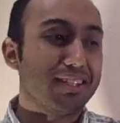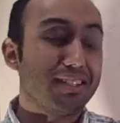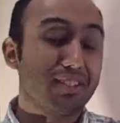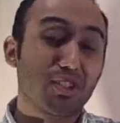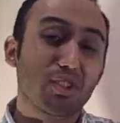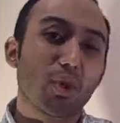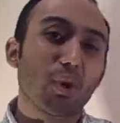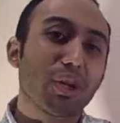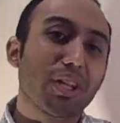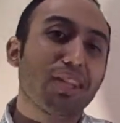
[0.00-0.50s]

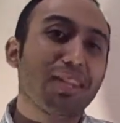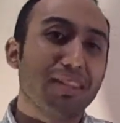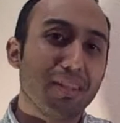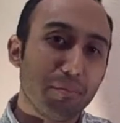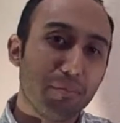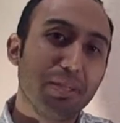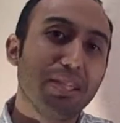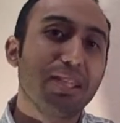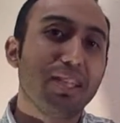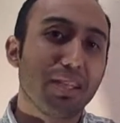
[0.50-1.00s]
distorted in
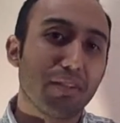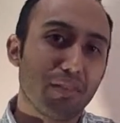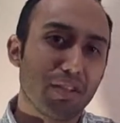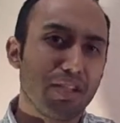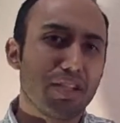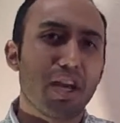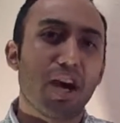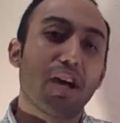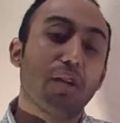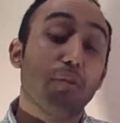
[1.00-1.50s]
the media of the
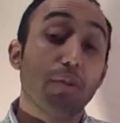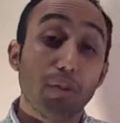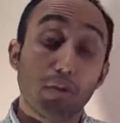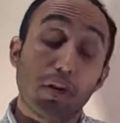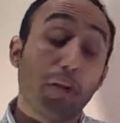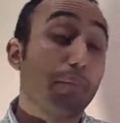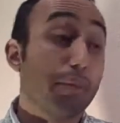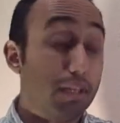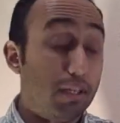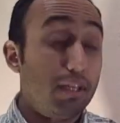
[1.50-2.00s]

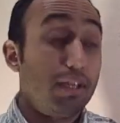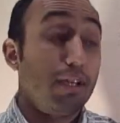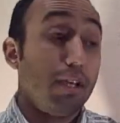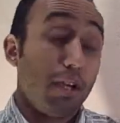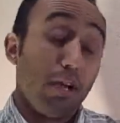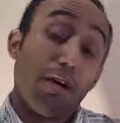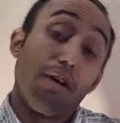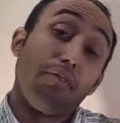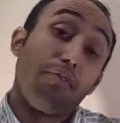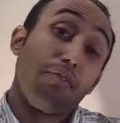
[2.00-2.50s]
non-renewal, I mean,
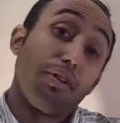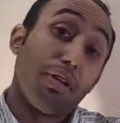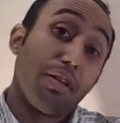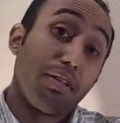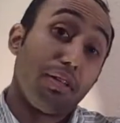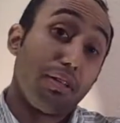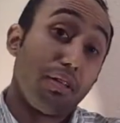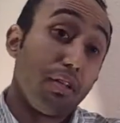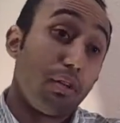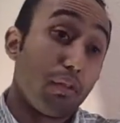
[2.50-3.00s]
of,
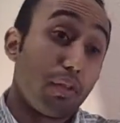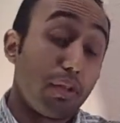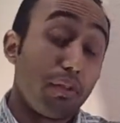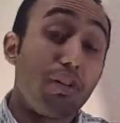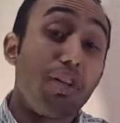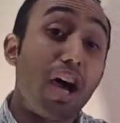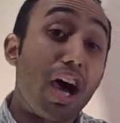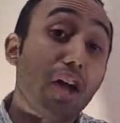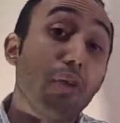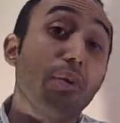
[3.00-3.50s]
you know, the
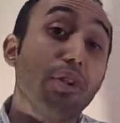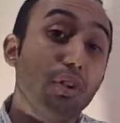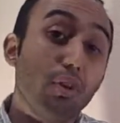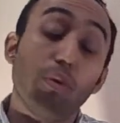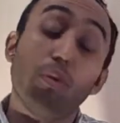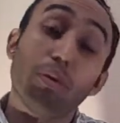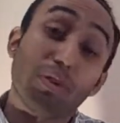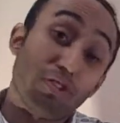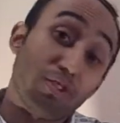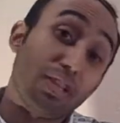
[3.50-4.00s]

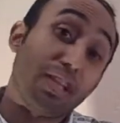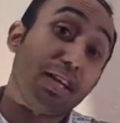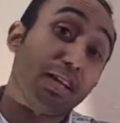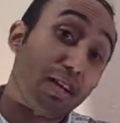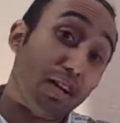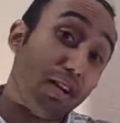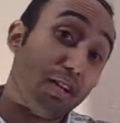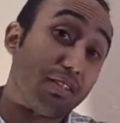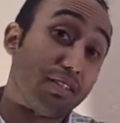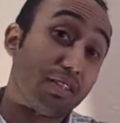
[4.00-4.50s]
non-renewal, which they
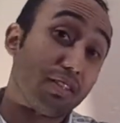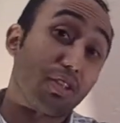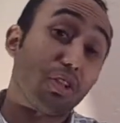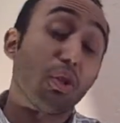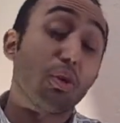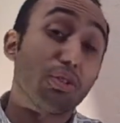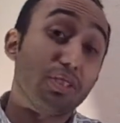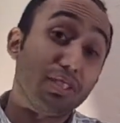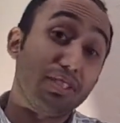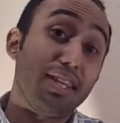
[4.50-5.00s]
called a
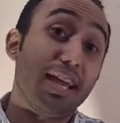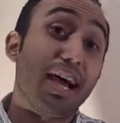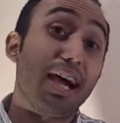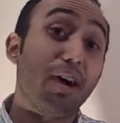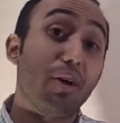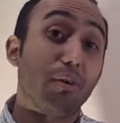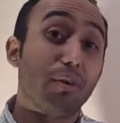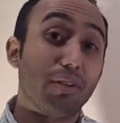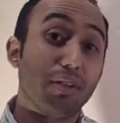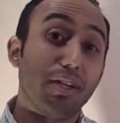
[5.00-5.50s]
closing
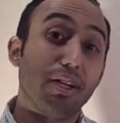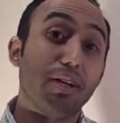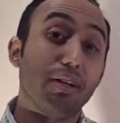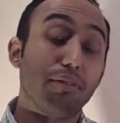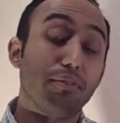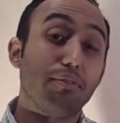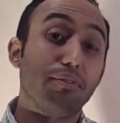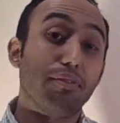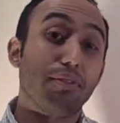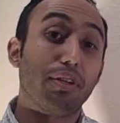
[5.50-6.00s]
down
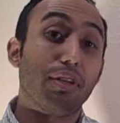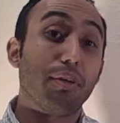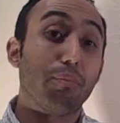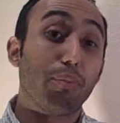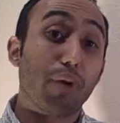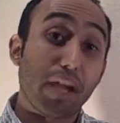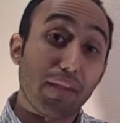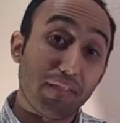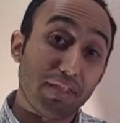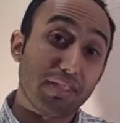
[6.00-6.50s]
of a
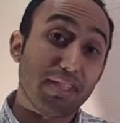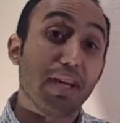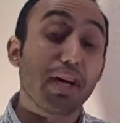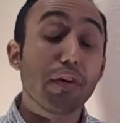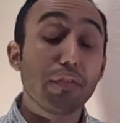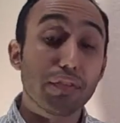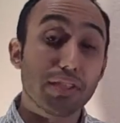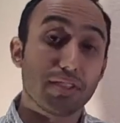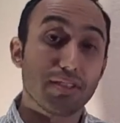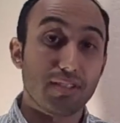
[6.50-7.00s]
private
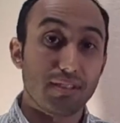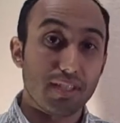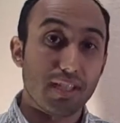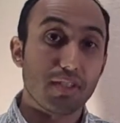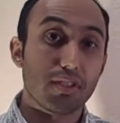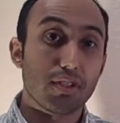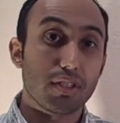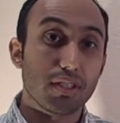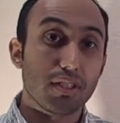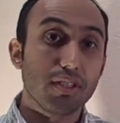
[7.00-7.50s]
television
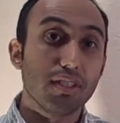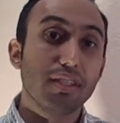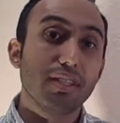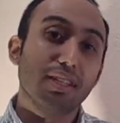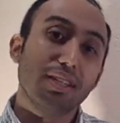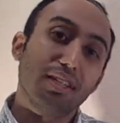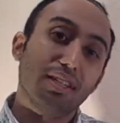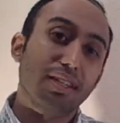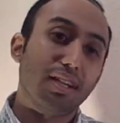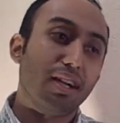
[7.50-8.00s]
station,
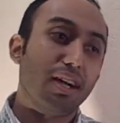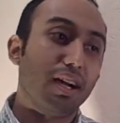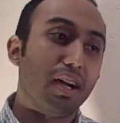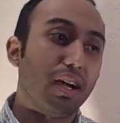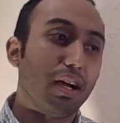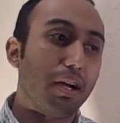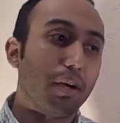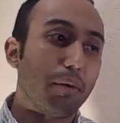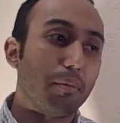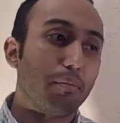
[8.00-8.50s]

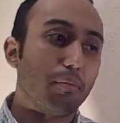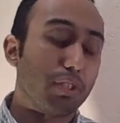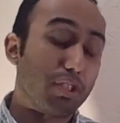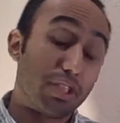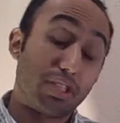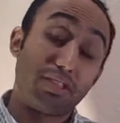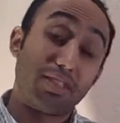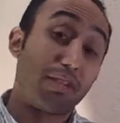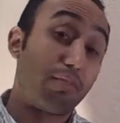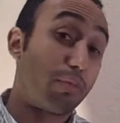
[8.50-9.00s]

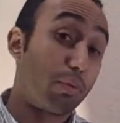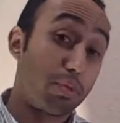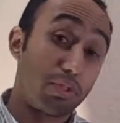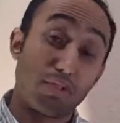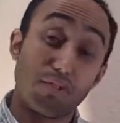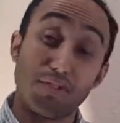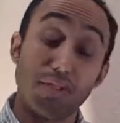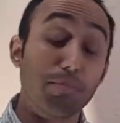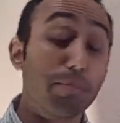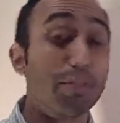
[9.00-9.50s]
which they said was
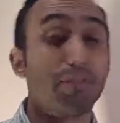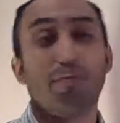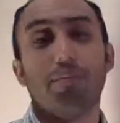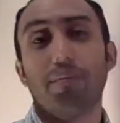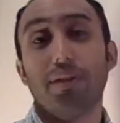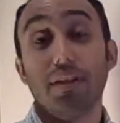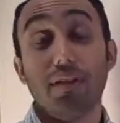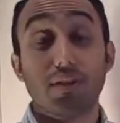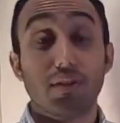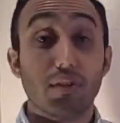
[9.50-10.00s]
simply for
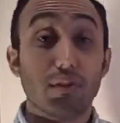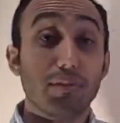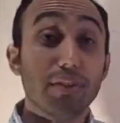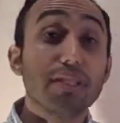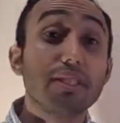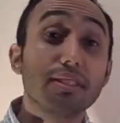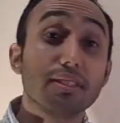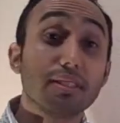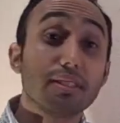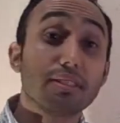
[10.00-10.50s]
political
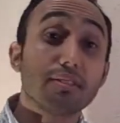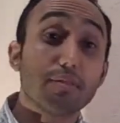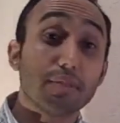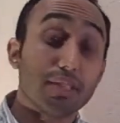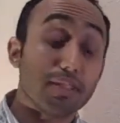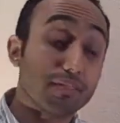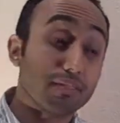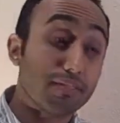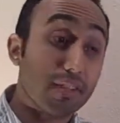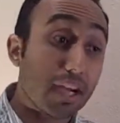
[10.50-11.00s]
reasons,
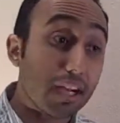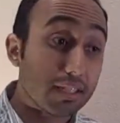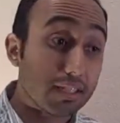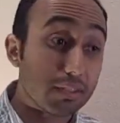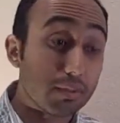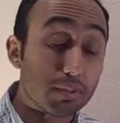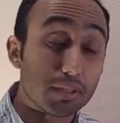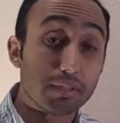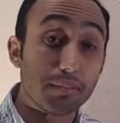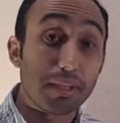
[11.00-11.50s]
when in
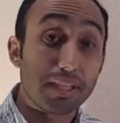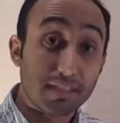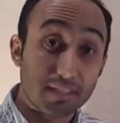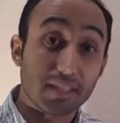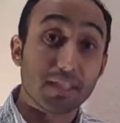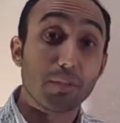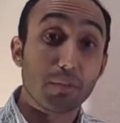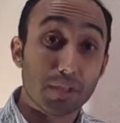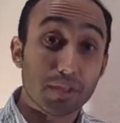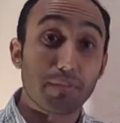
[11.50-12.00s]
fact it was
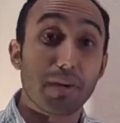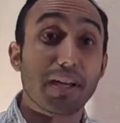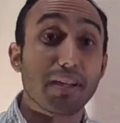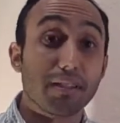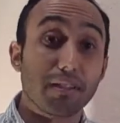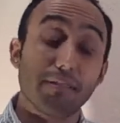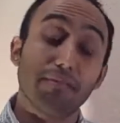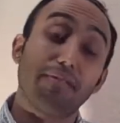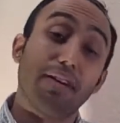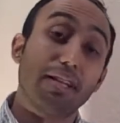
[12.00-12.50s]
basically
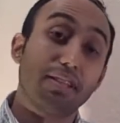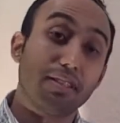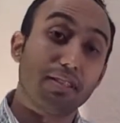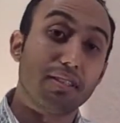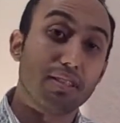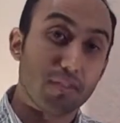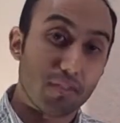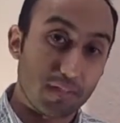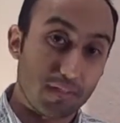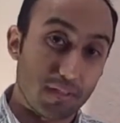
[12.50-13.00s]
responding to the fact
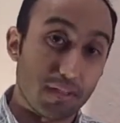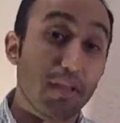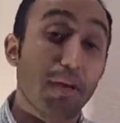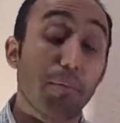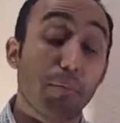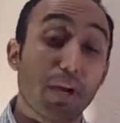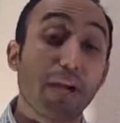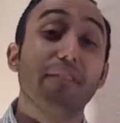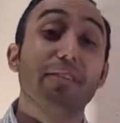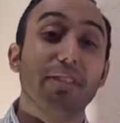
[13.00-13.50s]
that this was
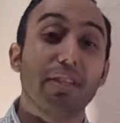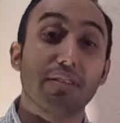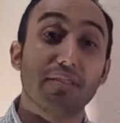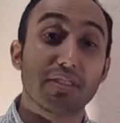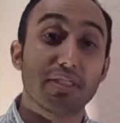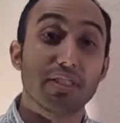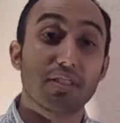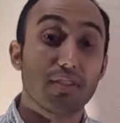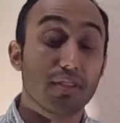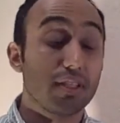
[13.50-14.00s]
a private
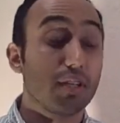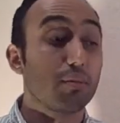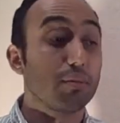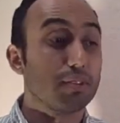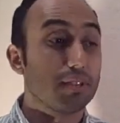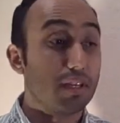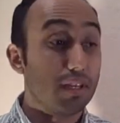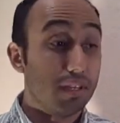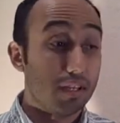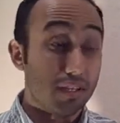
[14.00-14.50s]
television station that
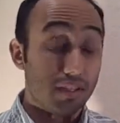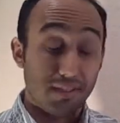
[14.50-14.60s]
was